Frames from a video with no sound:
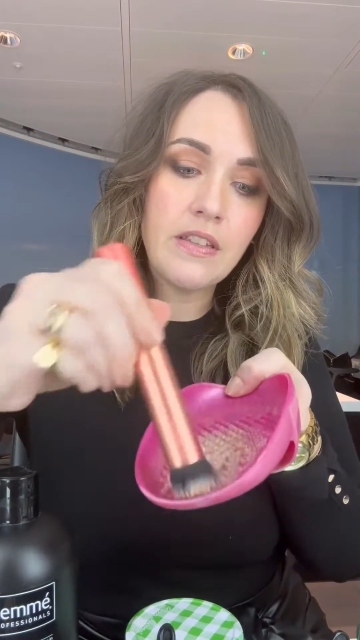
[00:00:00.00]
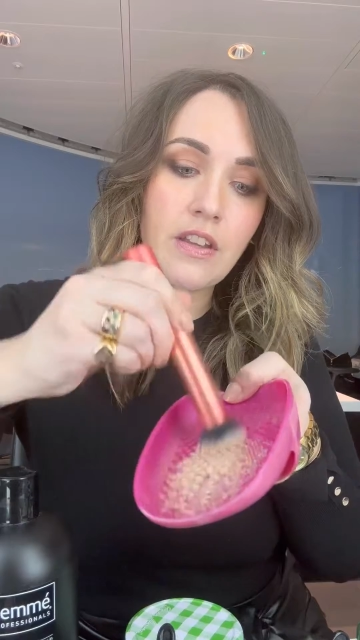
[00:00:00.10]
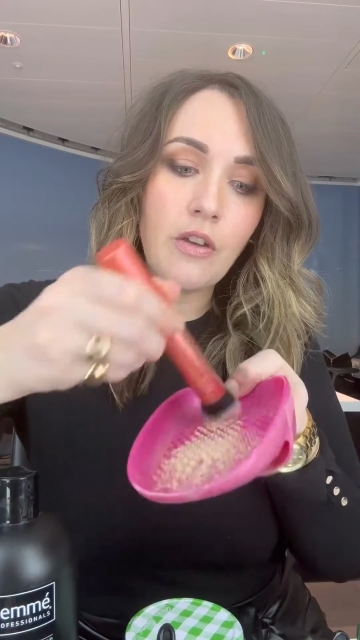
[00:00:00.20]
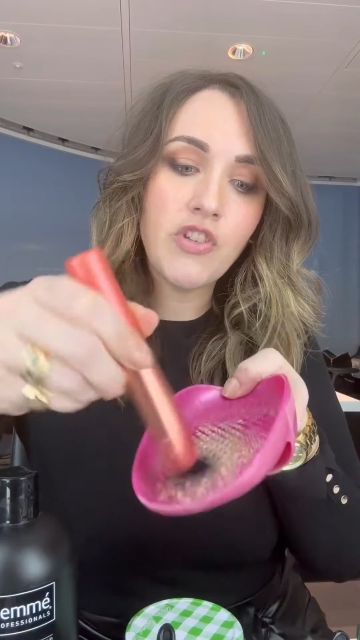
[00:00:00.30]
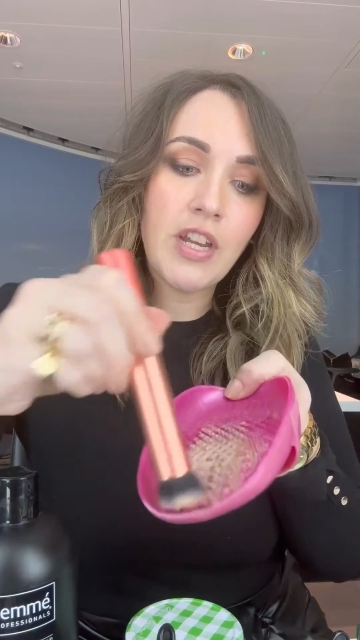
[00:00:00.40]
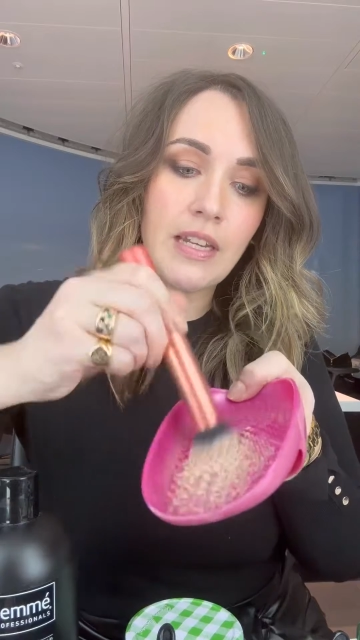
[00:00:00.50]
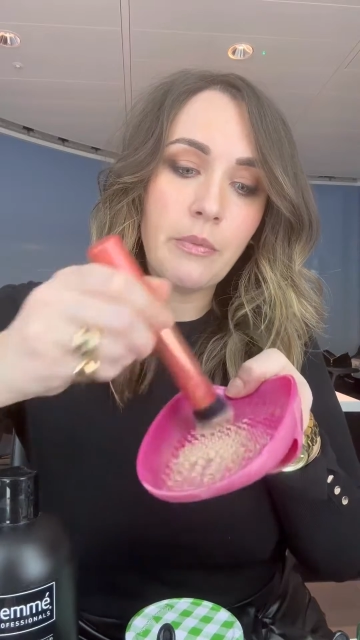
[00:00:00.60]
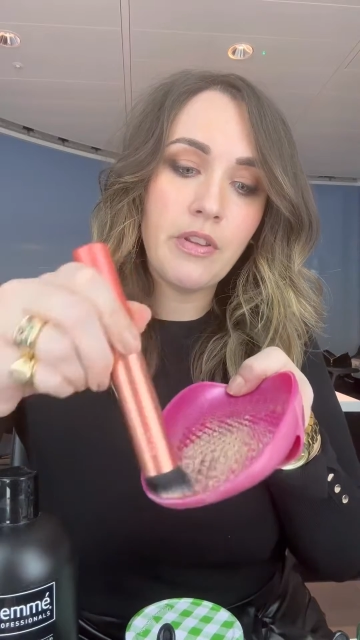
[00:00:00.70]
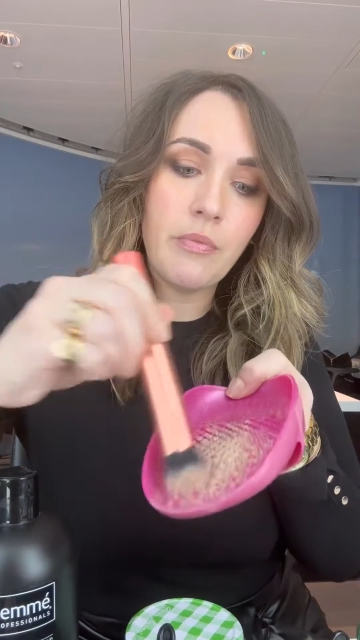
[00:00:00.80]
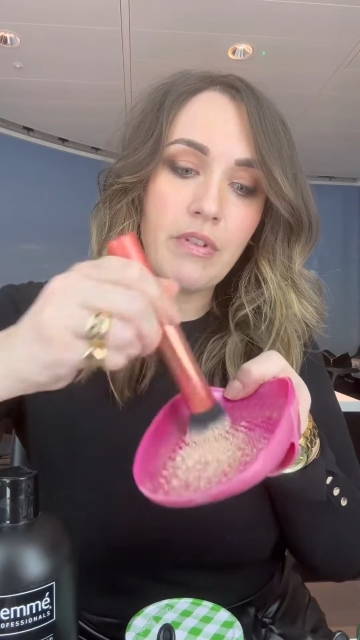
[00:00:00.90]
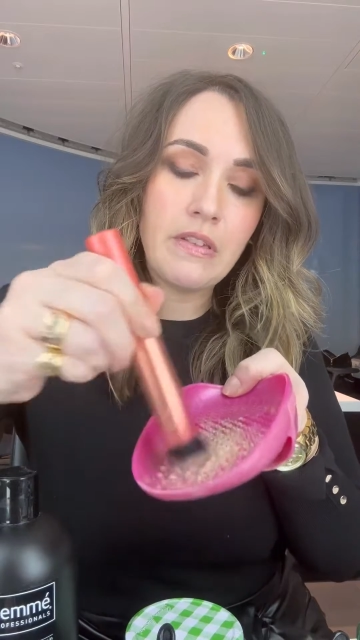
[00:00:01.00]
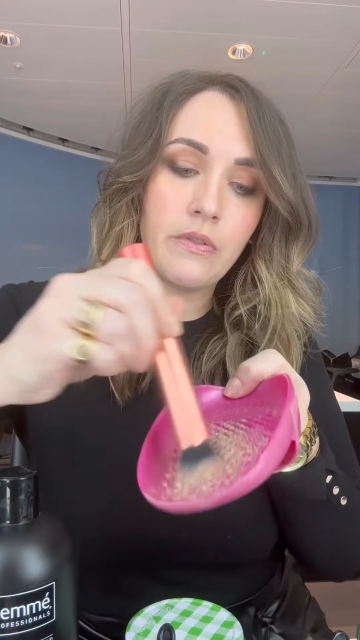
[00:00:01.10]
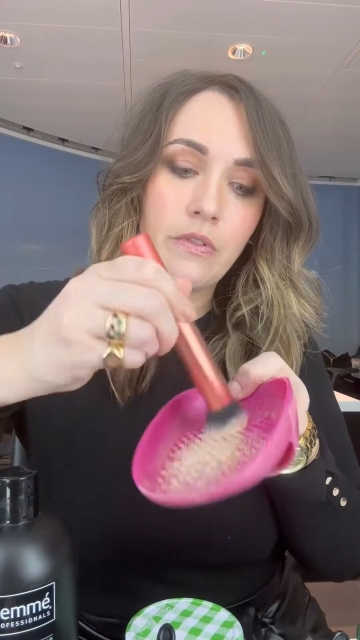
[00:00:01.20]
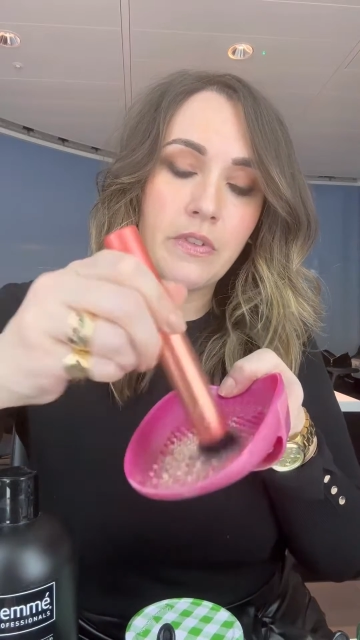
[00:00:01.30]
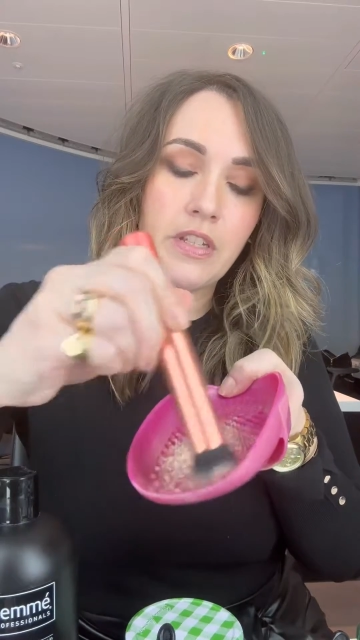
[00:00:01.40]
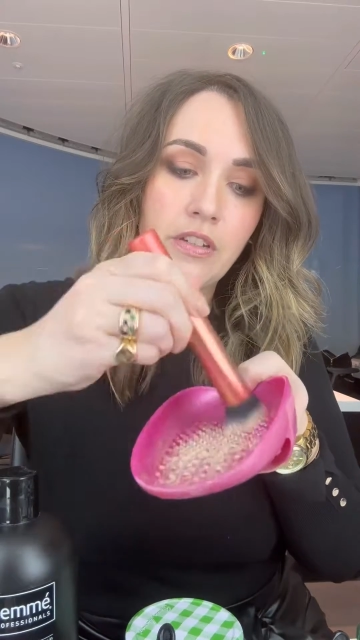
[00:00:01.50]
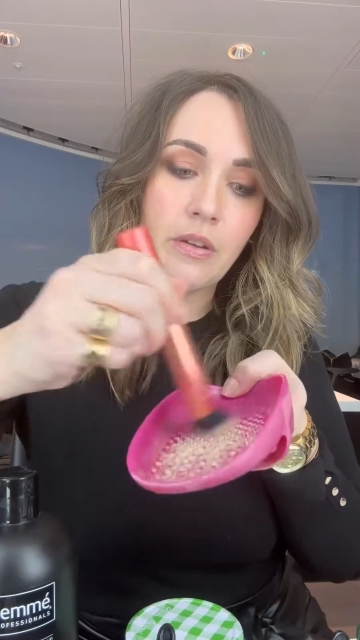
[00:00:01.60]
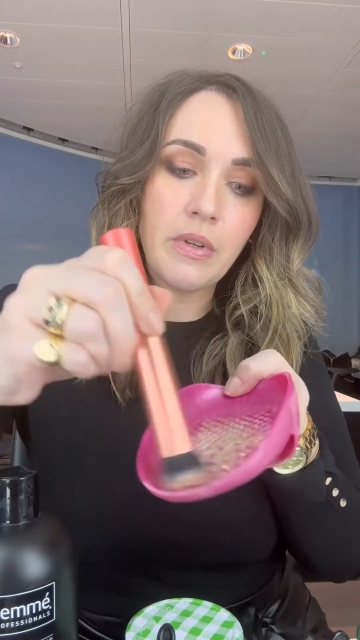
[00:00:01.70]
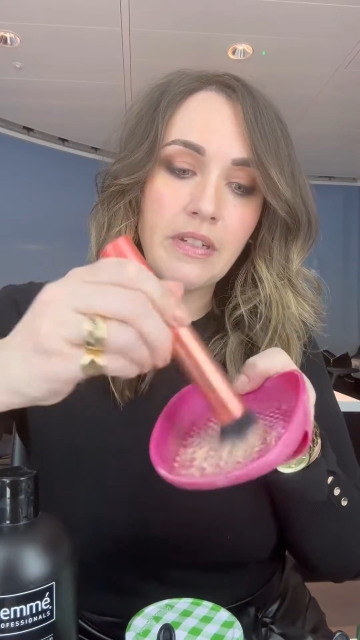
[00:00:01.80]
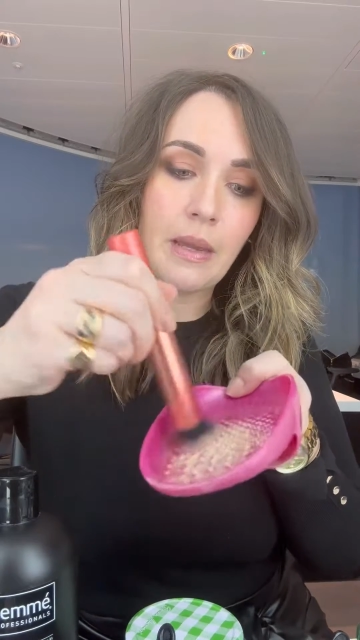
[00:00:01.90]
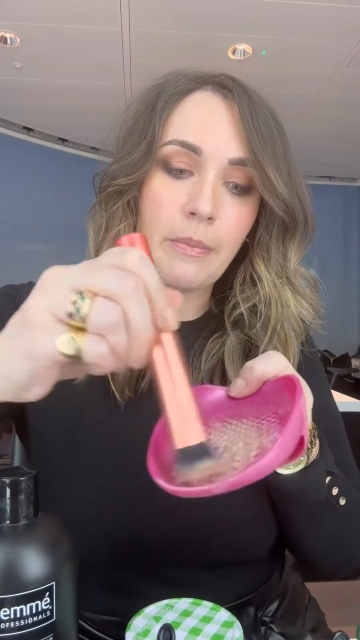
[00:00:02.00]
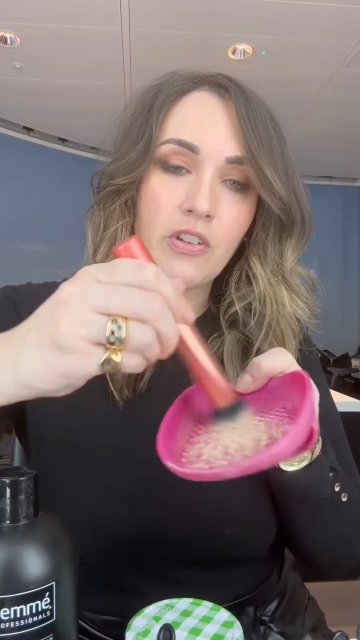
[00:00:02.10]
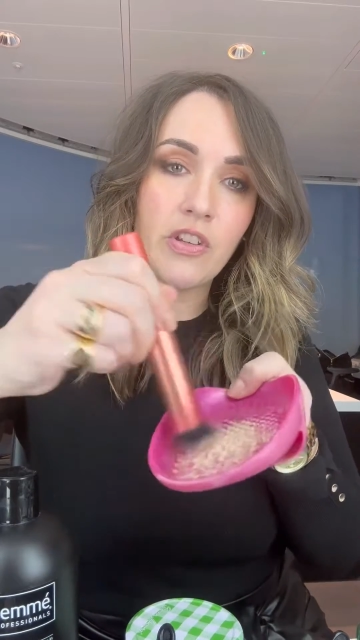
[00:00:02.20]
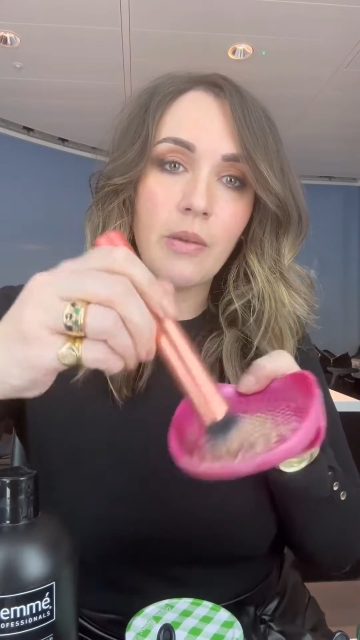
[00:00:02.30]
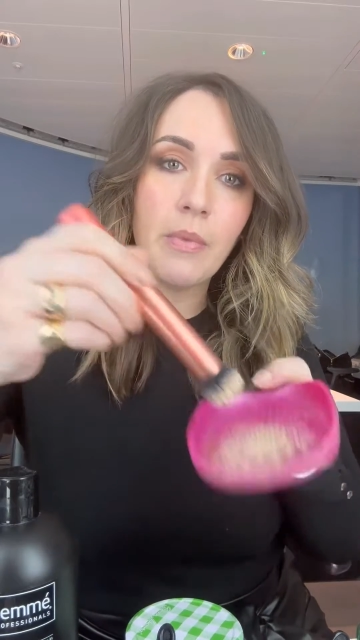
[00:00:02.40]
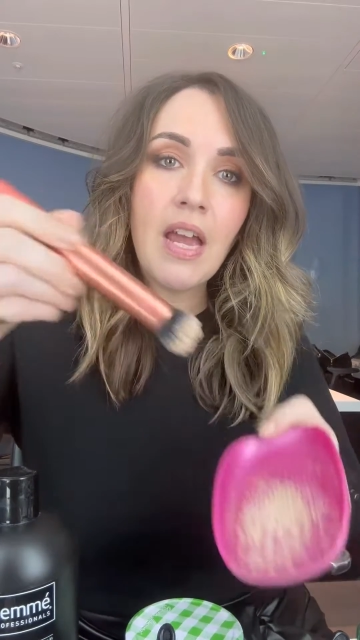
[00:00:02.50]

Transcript: Go gently with your bristles, obviously you don't want to damage them.